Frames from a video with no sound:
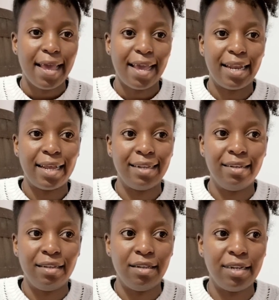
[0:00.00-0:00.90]
and I
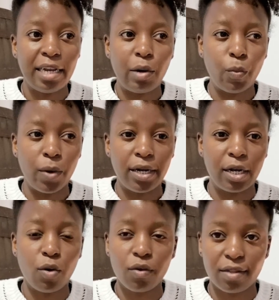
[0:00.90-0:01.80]
didn't want to
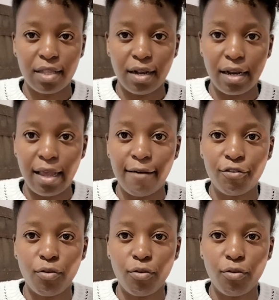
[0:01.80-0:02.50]
constantly have